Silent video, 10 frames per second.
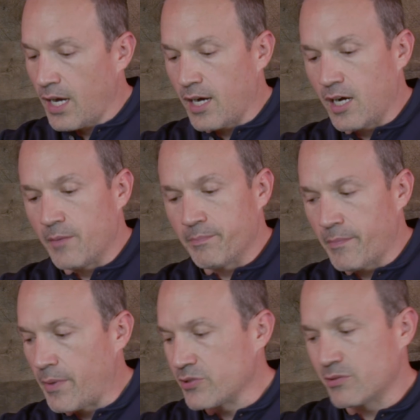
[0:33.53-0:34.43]
I'm
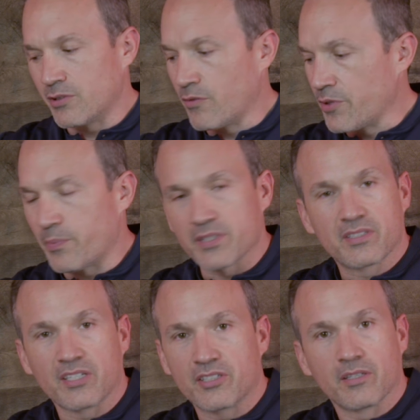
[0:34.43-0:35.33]
also going to go over the
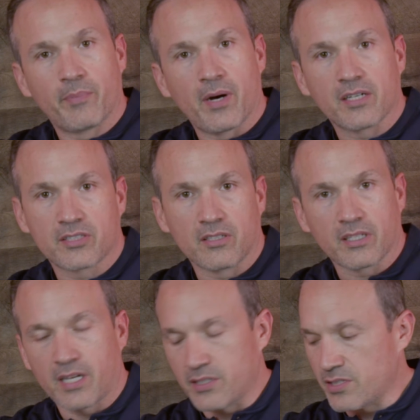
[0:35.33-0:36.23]
presentation of the box and all
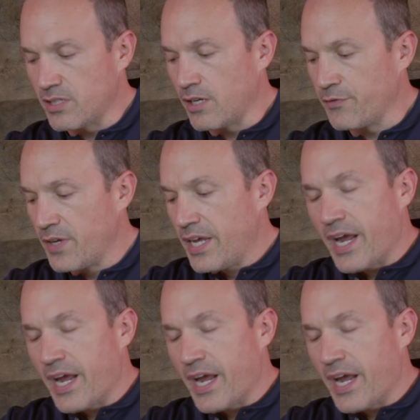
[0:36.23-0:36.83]
that kind of stuff.